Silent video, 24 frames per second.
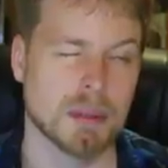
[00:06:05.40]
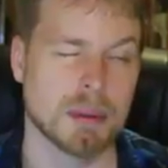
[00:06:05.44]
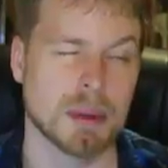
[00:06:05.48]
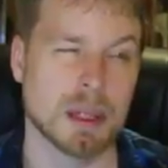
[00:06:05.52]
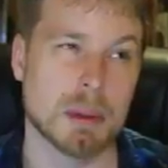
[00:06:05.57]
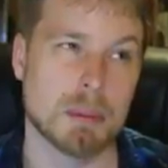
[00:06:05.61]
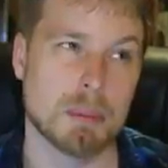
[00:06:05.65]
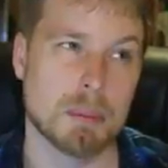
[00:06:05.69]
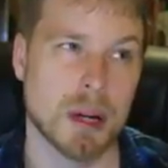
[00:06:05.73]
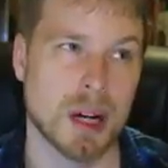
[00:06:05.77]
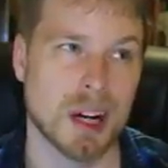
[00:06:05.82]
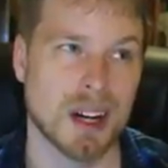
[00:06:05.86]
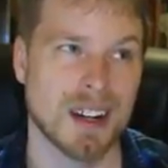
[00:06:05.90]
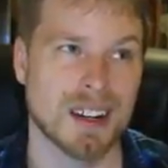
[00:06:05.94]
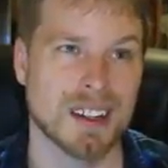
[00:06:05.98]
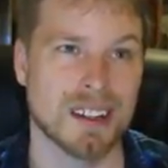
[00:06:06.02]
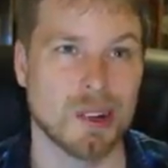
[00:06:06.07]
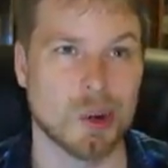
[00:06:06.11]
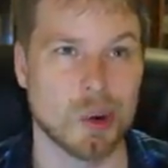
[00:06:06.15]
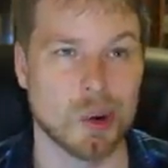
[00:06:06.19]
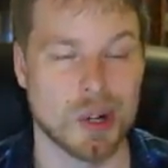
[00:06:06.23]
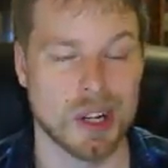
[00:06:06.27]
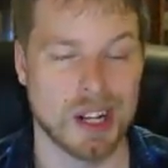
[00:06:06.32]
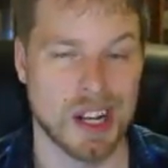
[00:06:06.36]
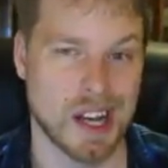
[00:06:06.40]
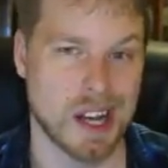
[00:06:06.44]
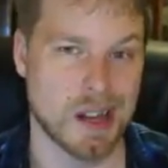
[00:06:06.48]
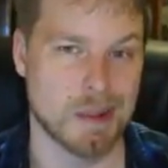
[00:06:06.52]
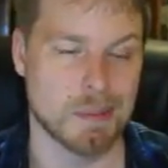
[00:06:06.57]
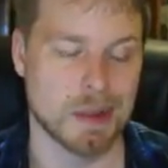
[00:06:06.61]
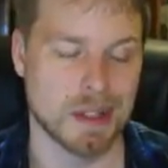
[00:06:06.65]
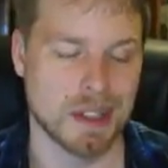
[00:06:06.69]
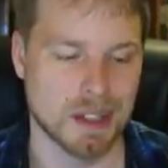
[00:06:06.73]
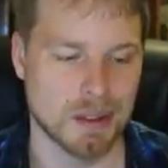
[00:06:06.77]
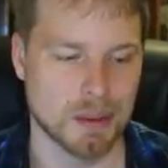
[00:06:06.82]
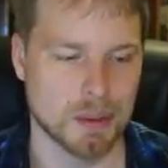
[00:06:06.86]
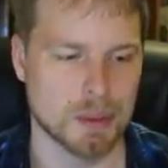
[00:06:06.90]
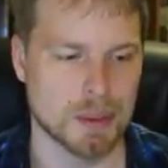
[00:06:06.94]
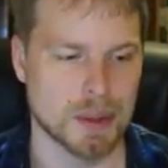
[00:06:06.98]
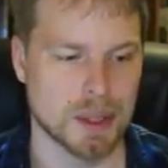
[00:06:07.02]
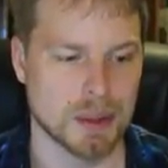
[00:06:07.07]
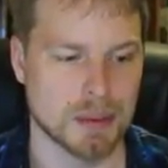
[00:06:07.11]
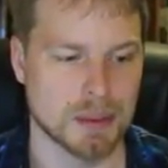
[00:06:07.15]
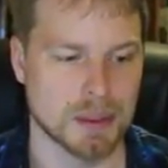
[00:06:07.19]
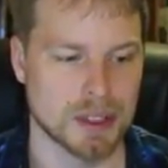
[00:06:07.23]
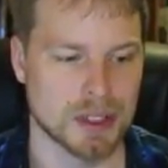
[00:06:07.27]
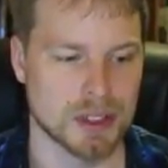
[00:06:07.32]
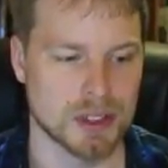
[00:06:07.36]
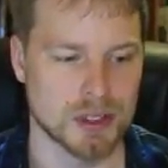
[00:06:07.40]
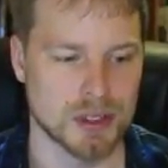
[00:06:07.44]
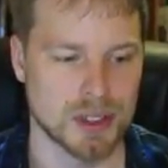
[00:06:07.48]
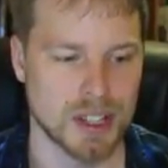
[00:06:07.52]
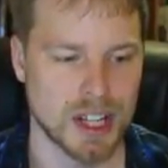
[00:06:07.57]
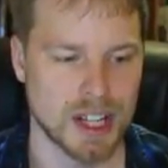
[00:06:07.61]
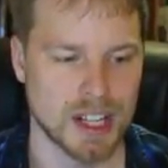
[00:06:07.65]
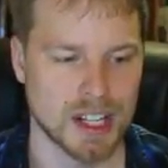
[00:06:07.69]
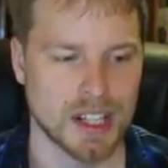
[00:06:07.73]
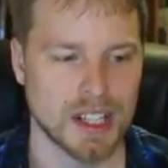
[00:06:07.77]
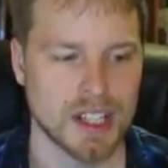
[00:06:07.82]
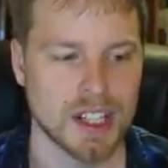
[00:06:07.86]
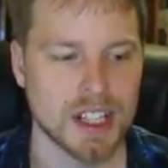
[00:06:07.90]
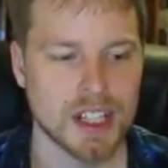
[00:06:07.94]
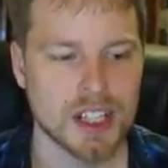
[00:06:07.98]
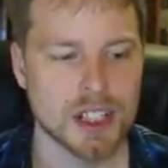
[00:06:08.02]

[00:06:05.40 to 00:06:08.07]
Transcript: going to be a mod or an admin that would be able to do that.